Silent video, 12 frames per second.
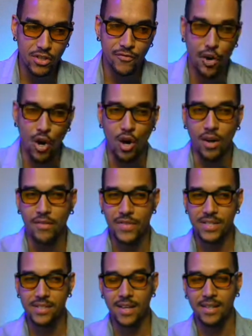of all of
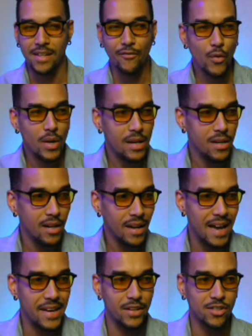these things. If we look
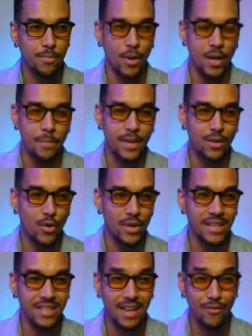at the spot Bitcoin
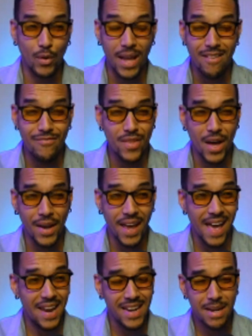ETF, we have not
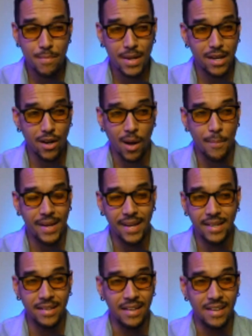had any money coming
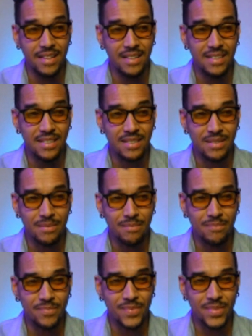in
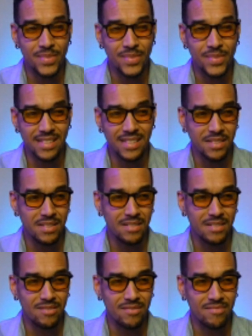
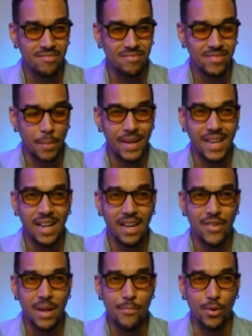since the
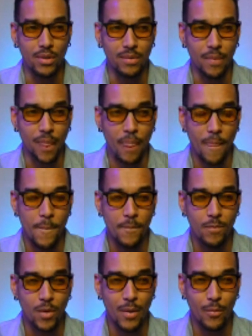beginning of April,
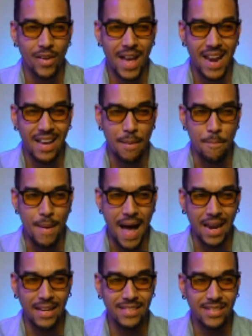right? We had like a
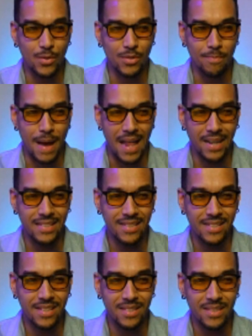balance, it was
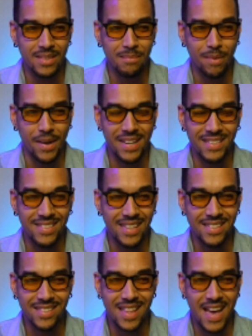balanced, but then
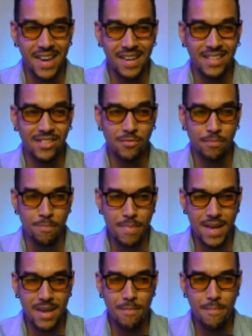since then, it's
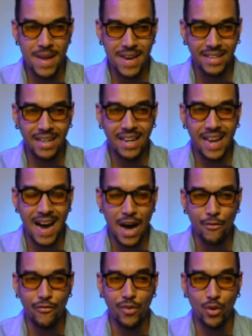been mainly
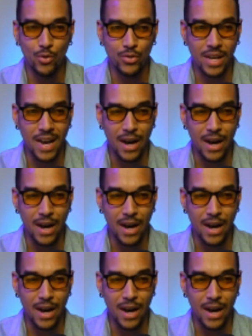outflows,